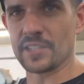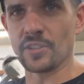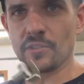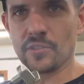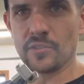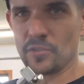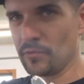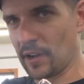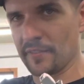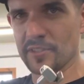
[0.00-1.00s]
So
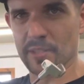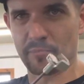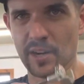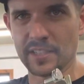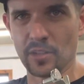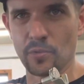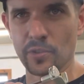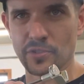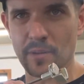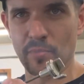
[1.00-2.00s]
you obviously break the
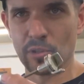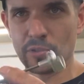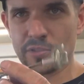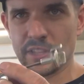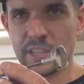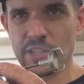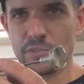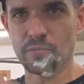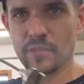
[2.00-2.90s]
oil drain bolt loose and then you